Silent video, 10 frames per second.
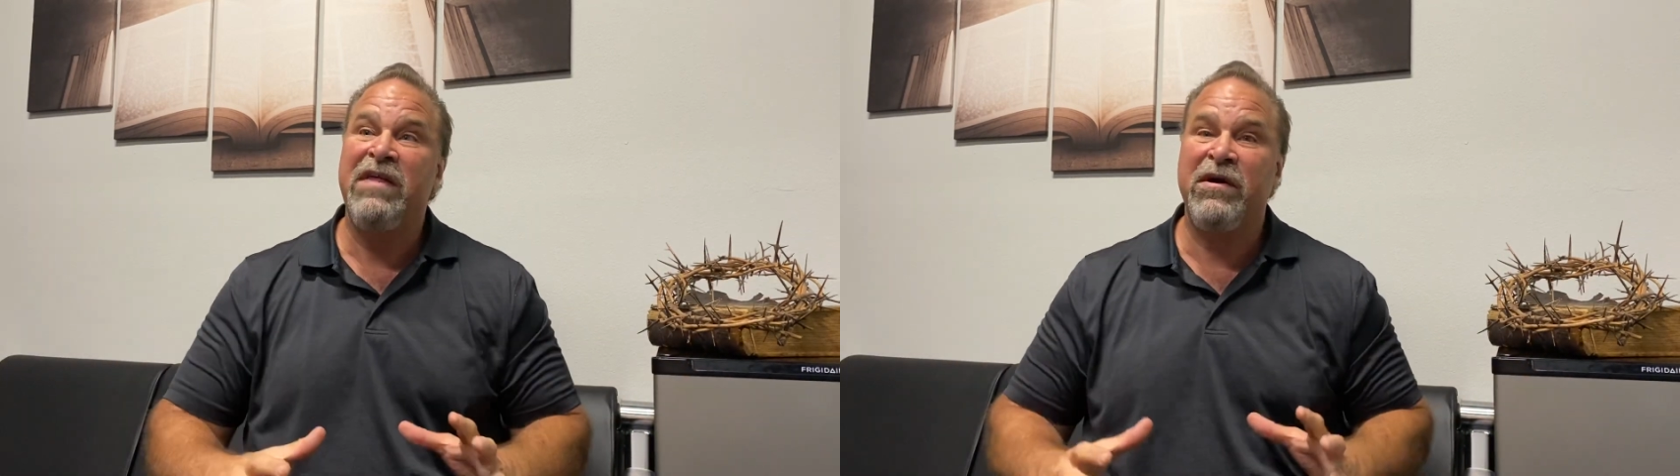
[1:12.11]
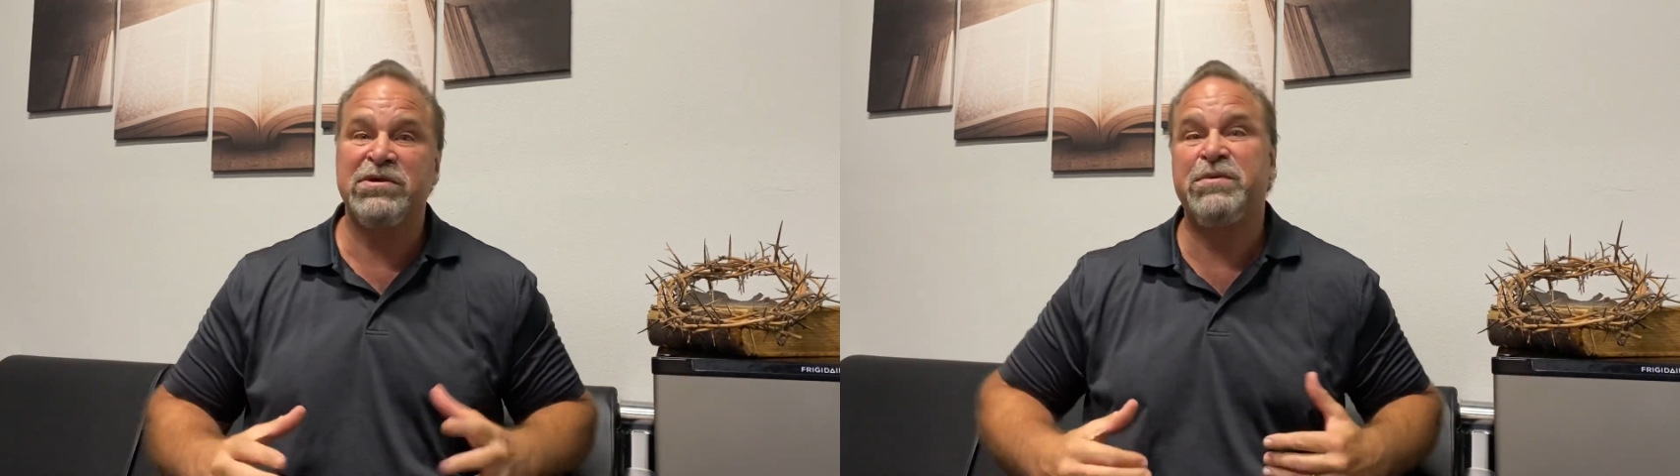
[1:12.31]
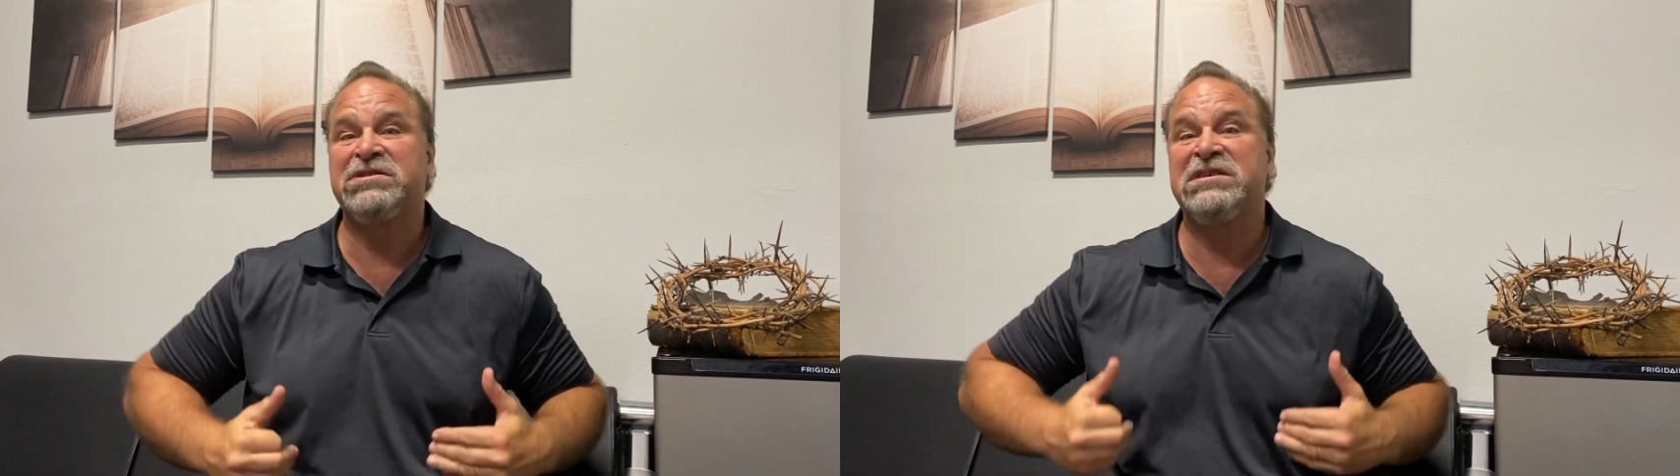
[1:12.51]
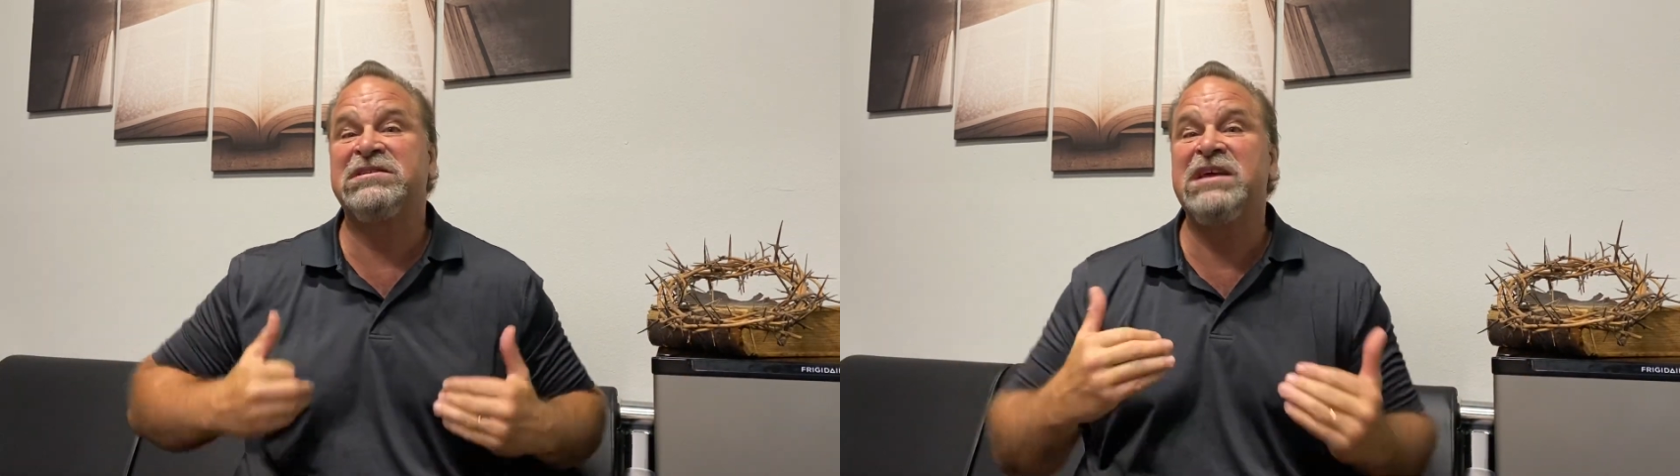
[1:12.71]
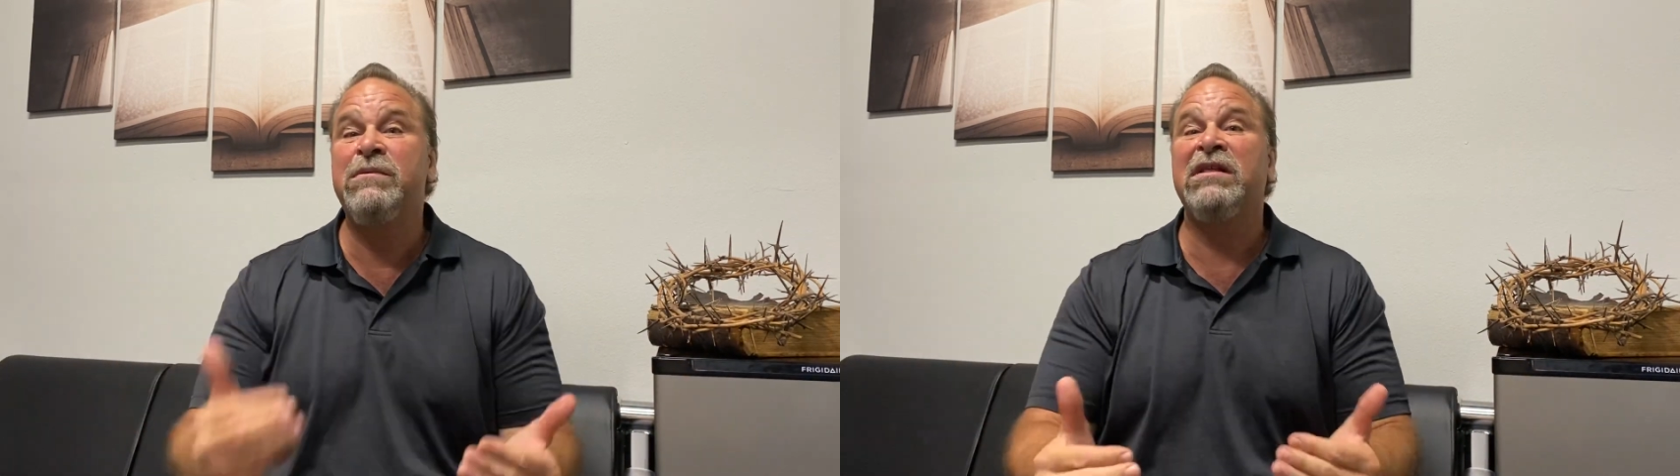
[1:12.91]
that we're supposed to
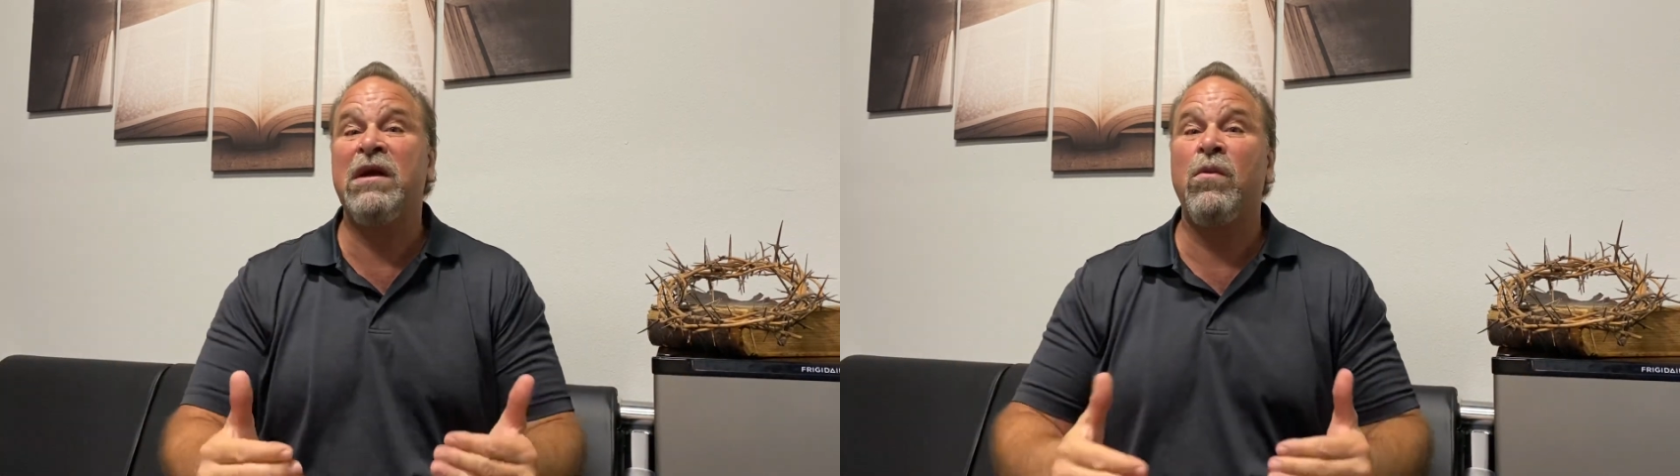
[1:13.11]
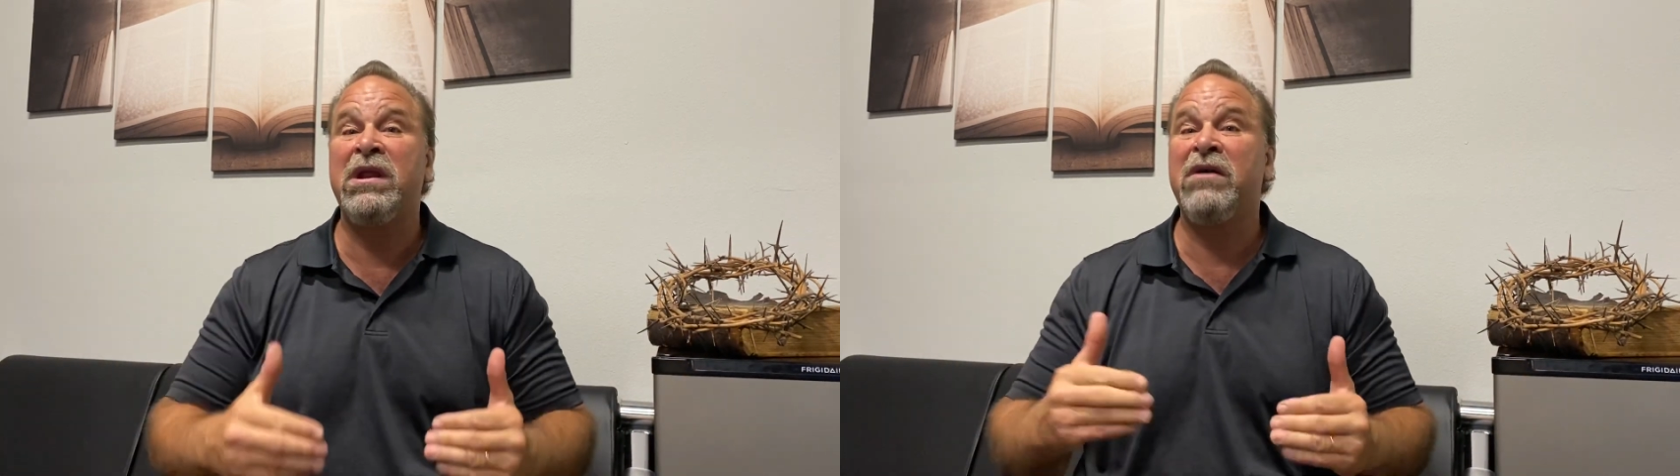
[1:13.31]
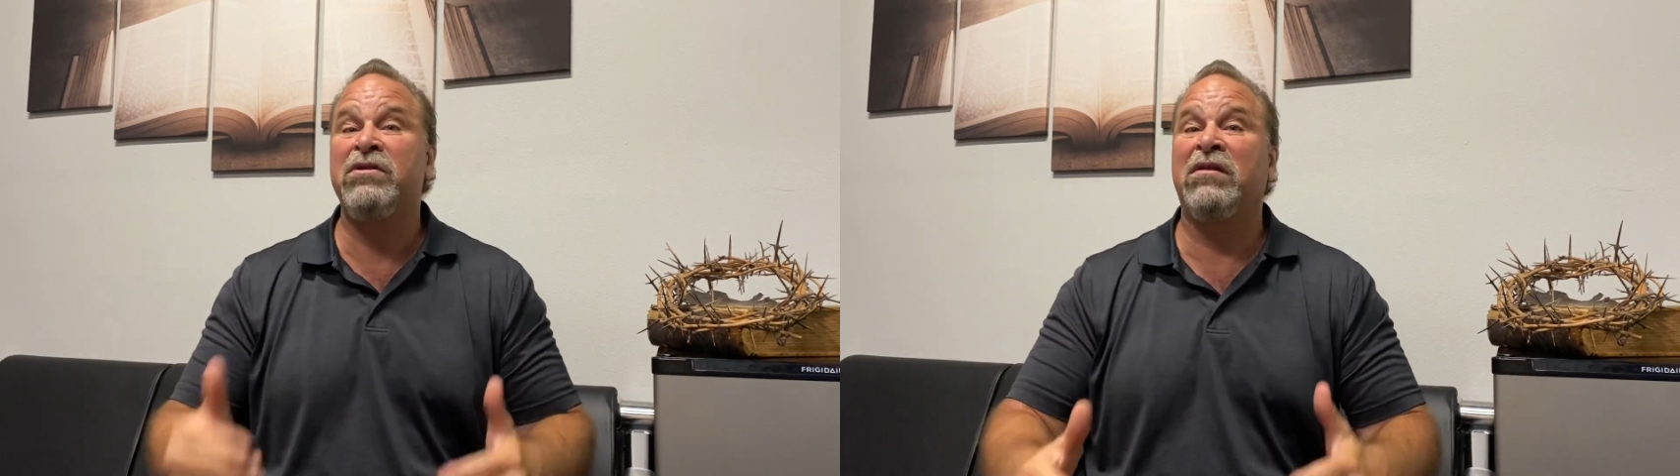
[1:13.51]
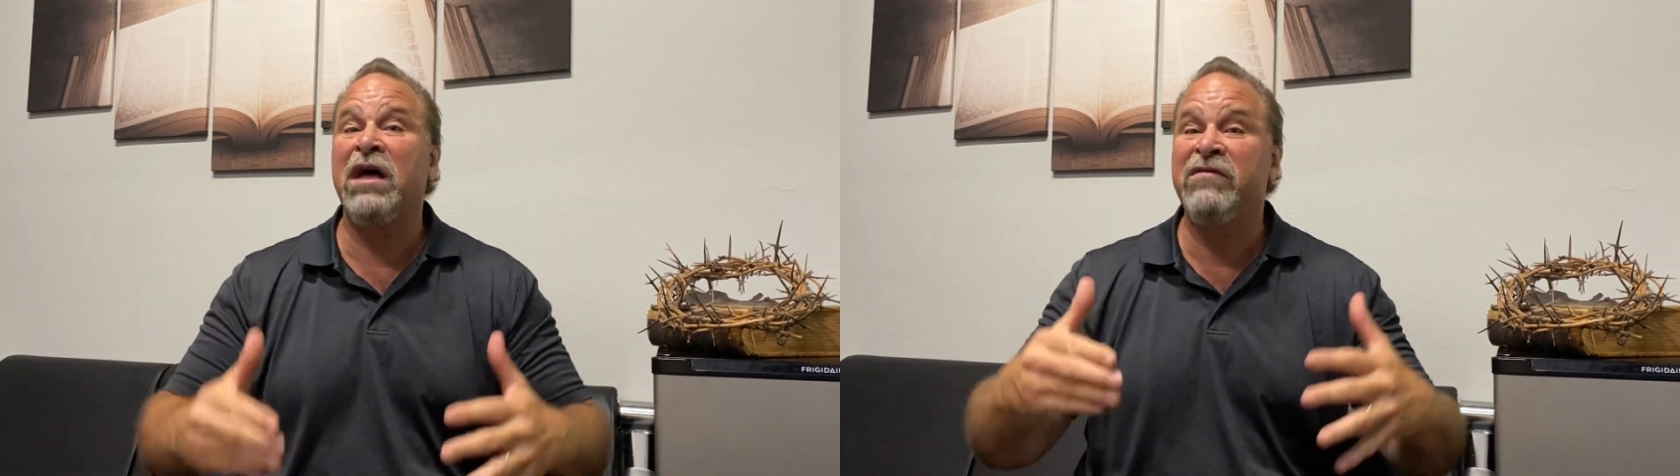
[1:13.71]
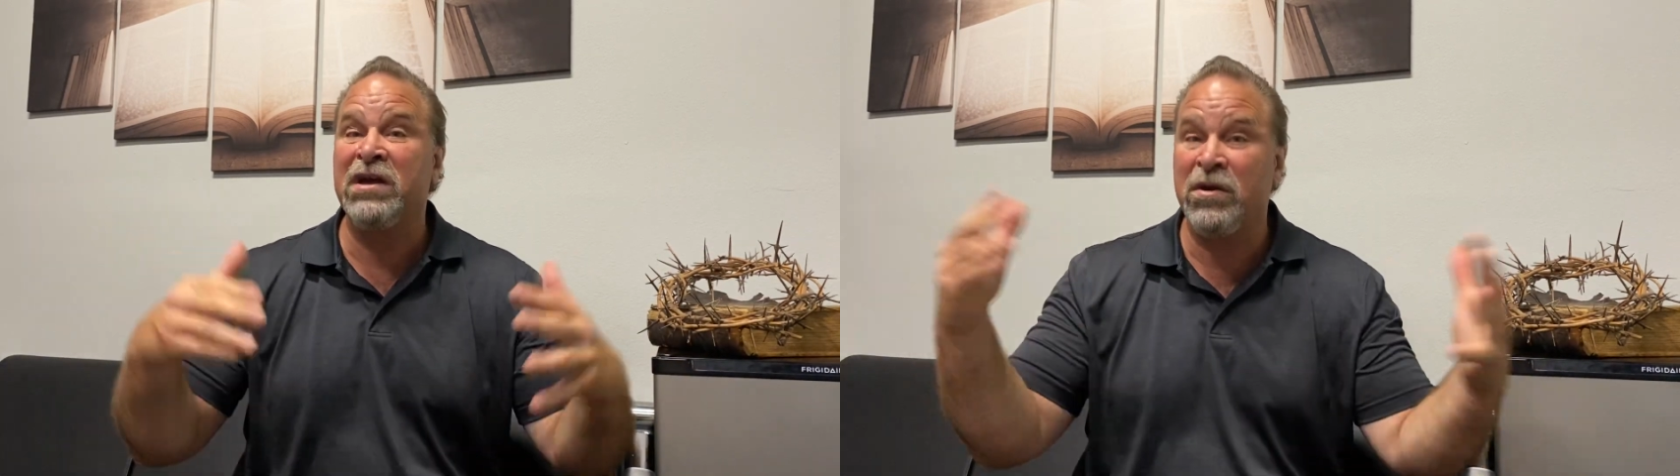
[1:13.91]
stimulate one another to
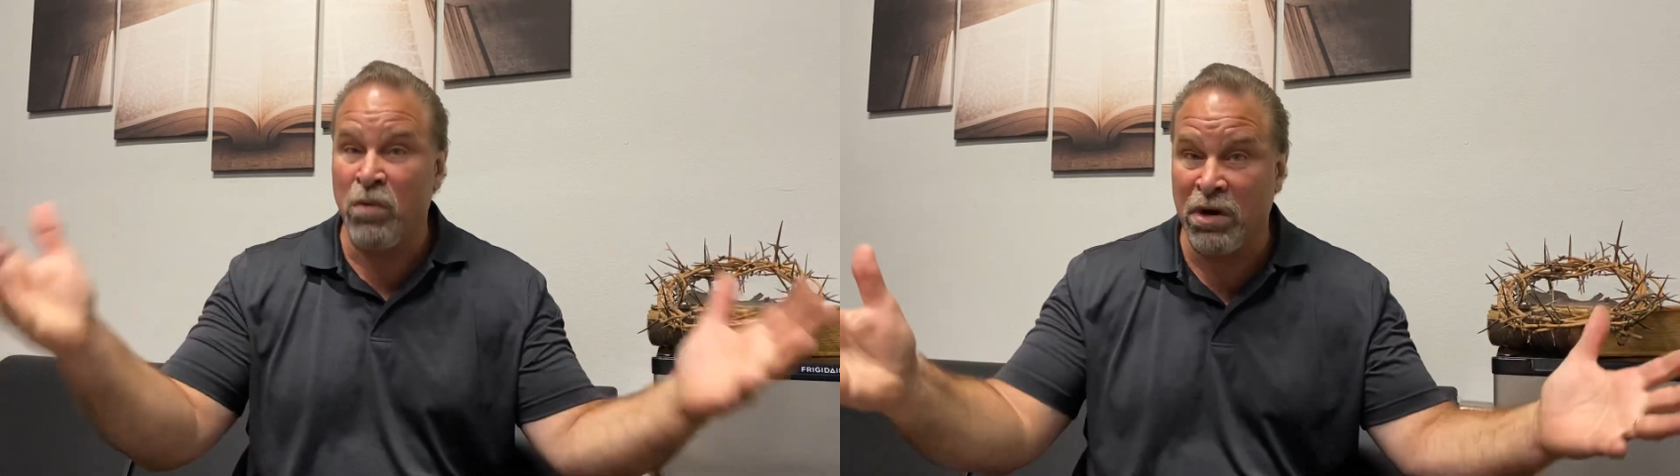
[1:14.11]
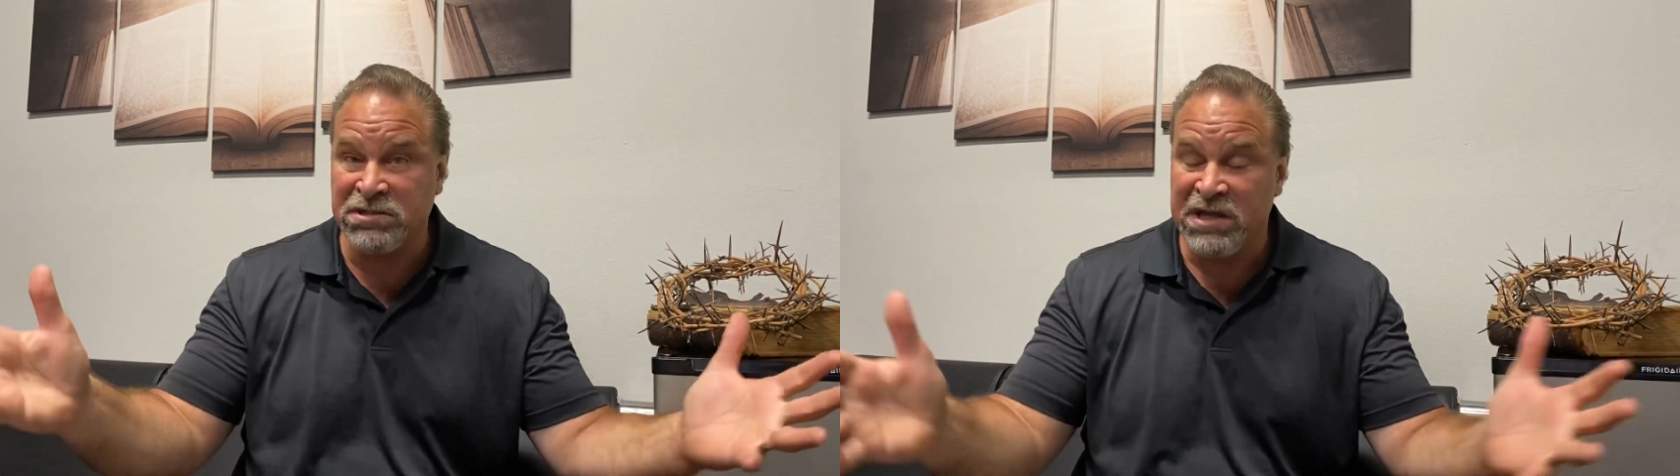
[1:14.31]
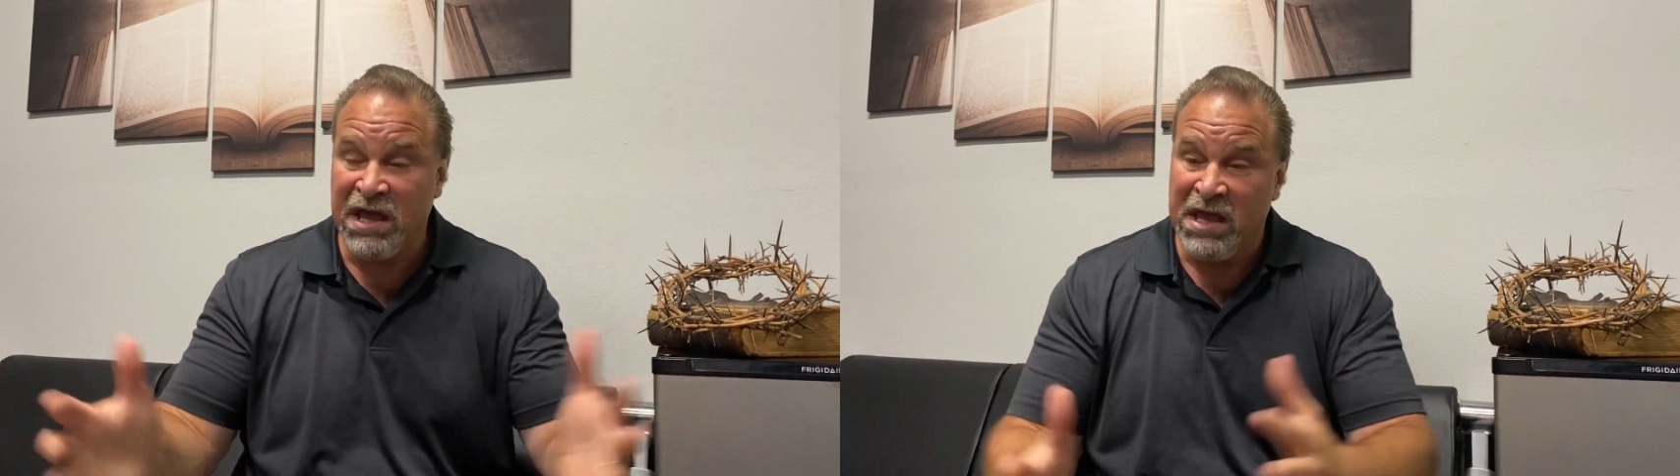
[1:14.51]
love and good works.